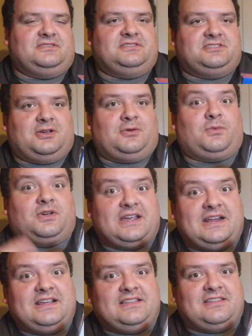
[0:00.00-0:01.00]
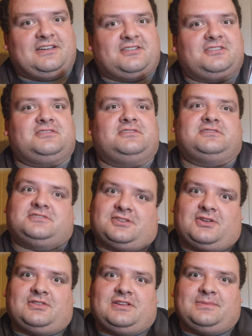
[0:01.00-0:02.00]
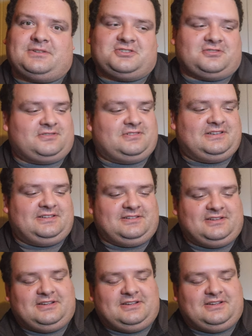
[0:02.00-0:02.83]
So we're getting there, slowly but surely.